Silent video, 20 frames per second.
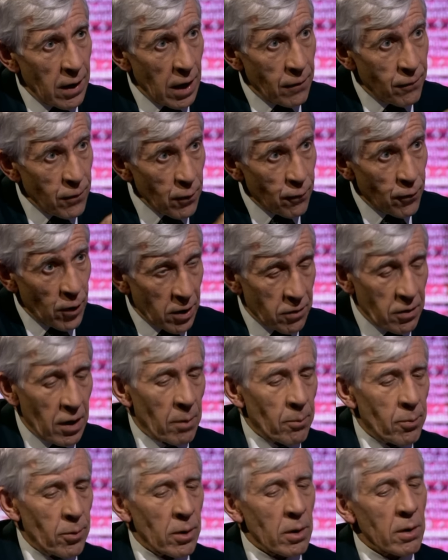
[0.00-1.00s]
If you, for
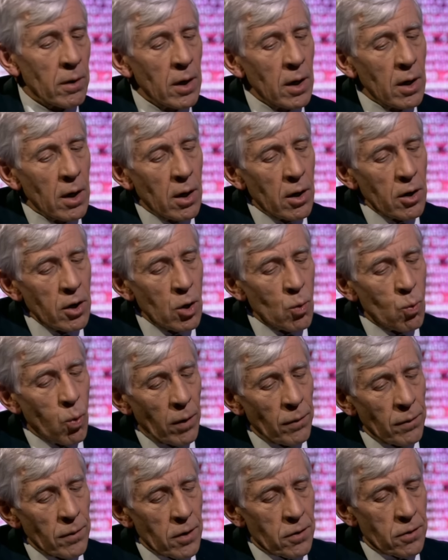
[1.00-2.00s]
example, you
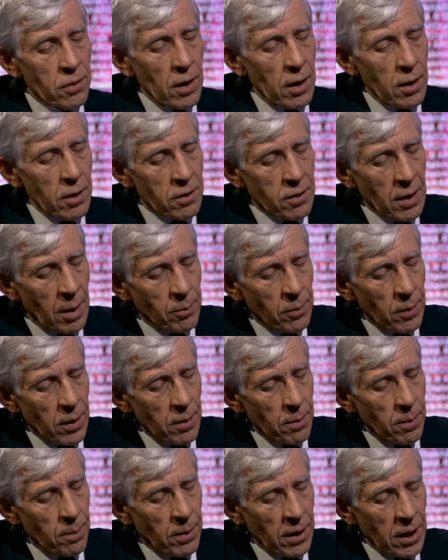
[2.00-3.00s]
want some
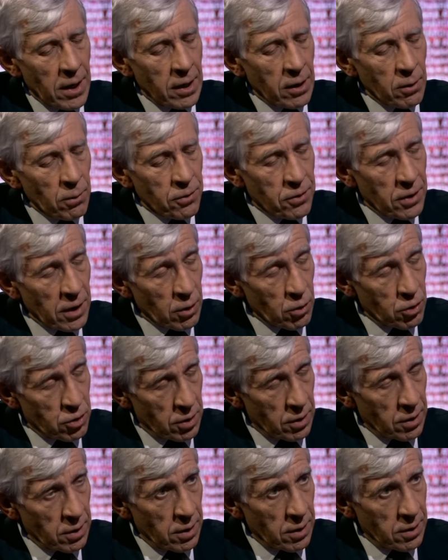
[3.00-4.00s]
political
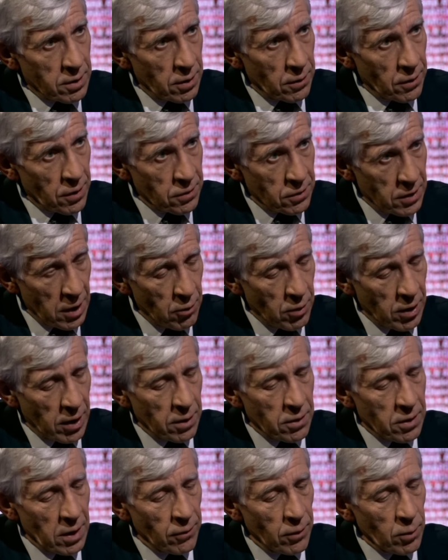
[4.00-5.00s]
solution to the
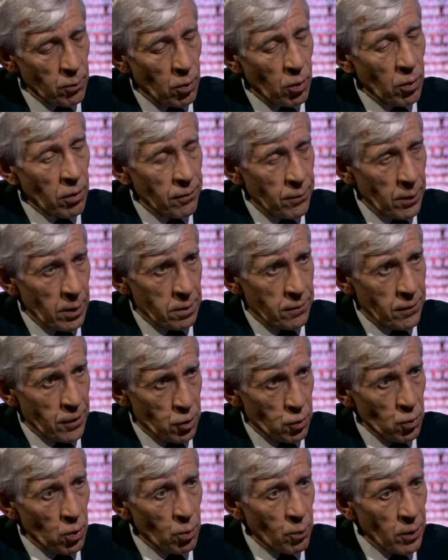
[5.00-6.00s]
Syrian civil war, which for
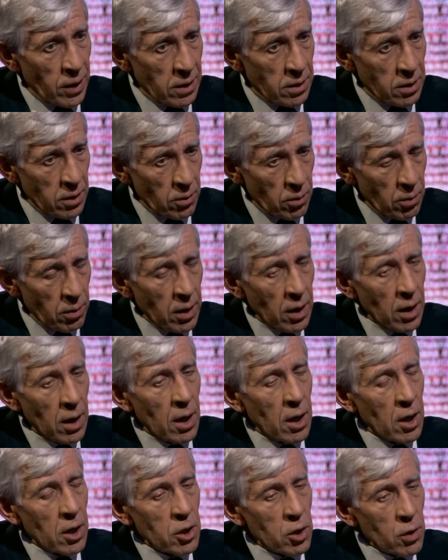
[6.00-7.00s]
sure we do,
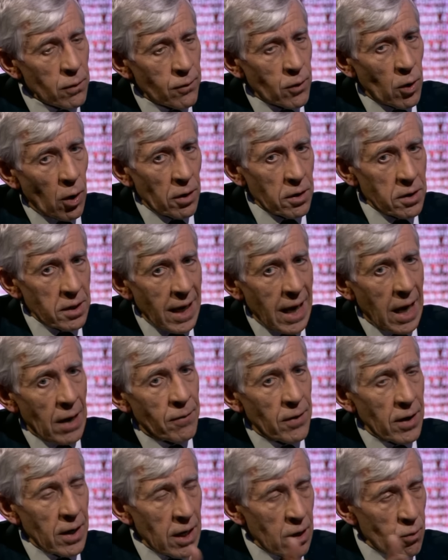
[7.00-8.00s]
you've got to
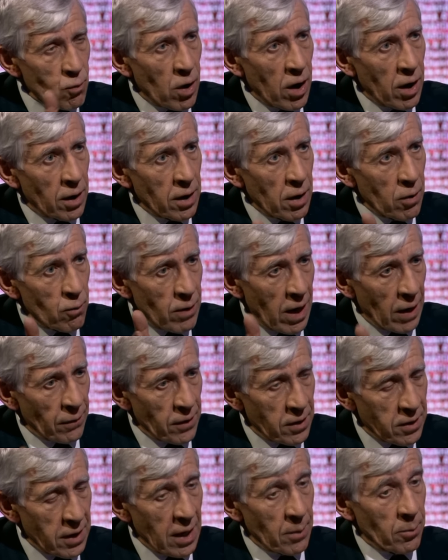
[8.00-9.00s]
have Iran
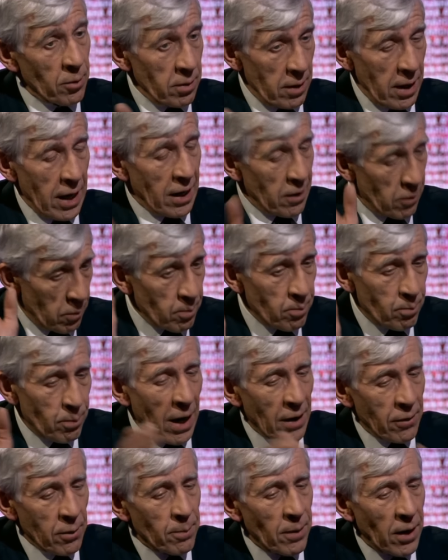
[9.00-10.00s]
round the table, and
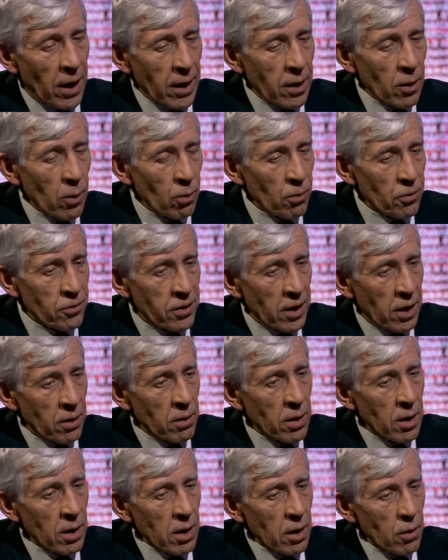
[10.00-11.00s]
by the by,
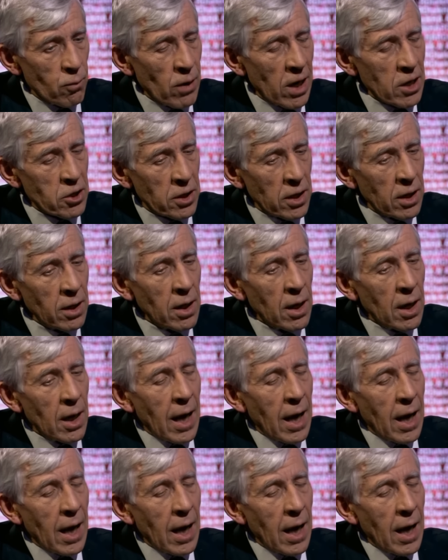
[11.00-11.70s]
also Russia.